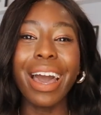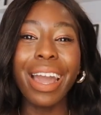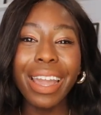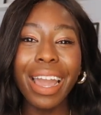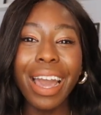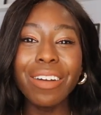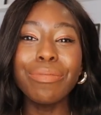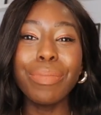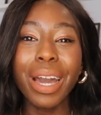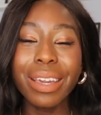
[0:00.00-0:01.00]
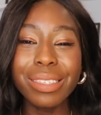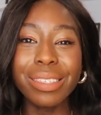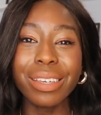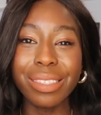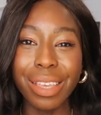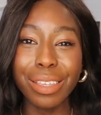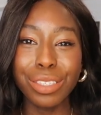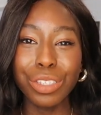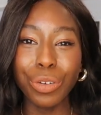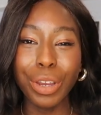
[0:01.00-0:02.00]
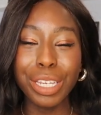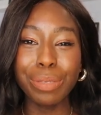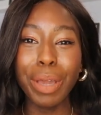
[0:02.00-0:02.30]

I have my success stories,